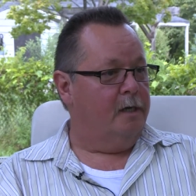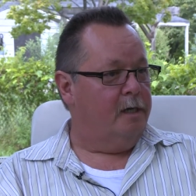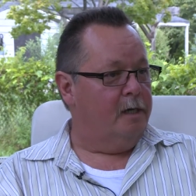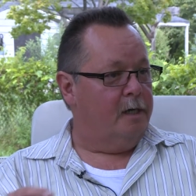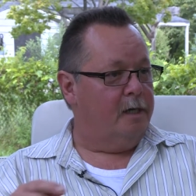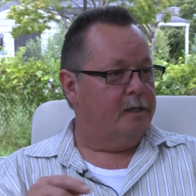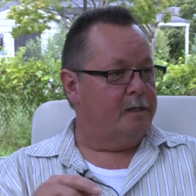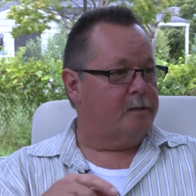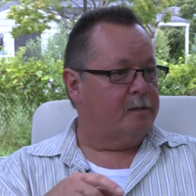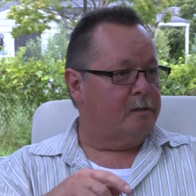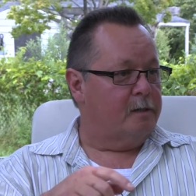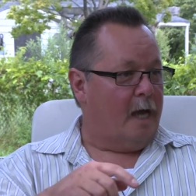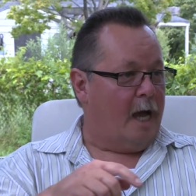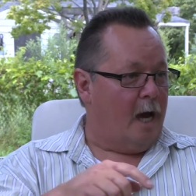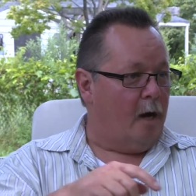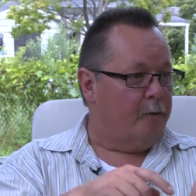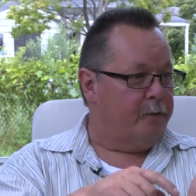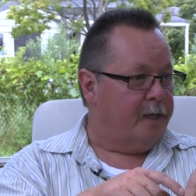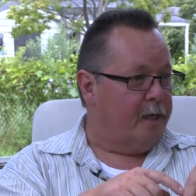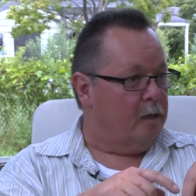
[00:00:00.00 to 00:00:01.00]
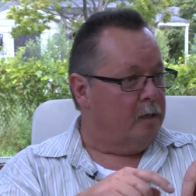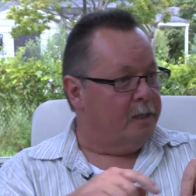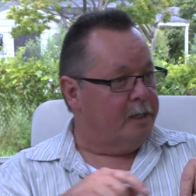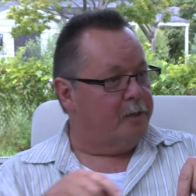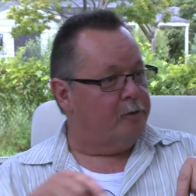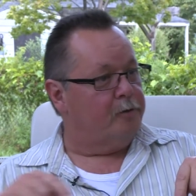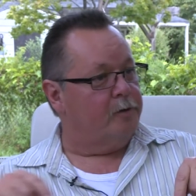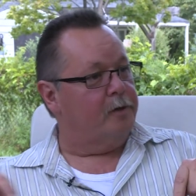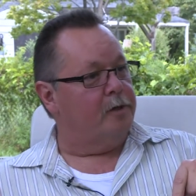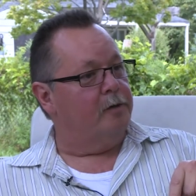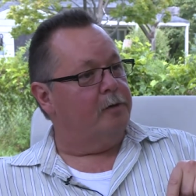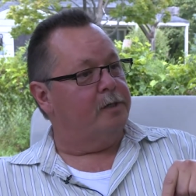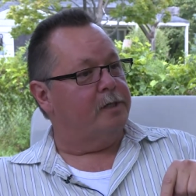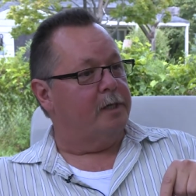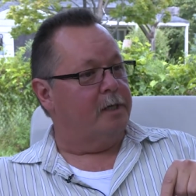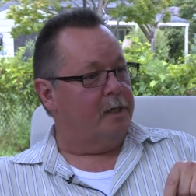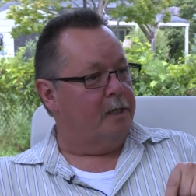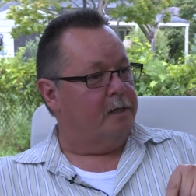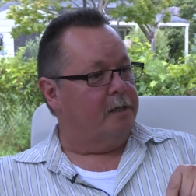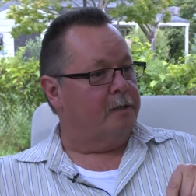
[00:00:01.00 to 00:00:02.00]
is how they'll introduce
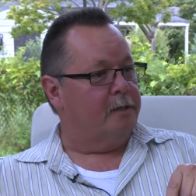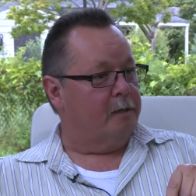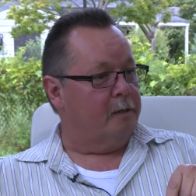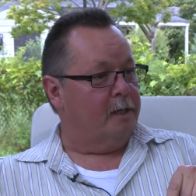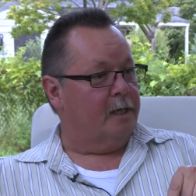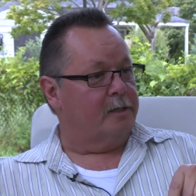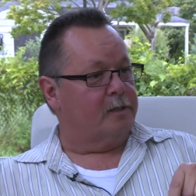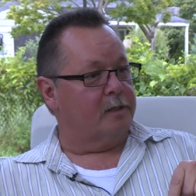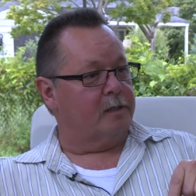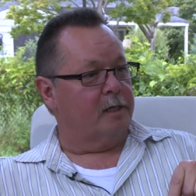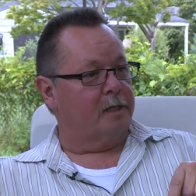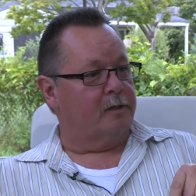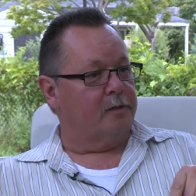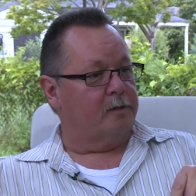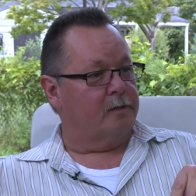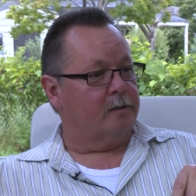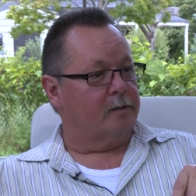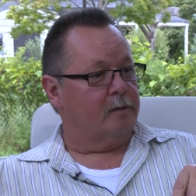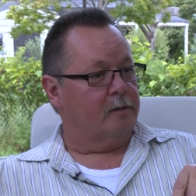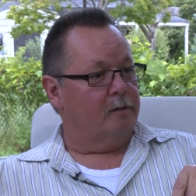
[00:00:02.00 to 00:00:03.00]
it into their legislatures.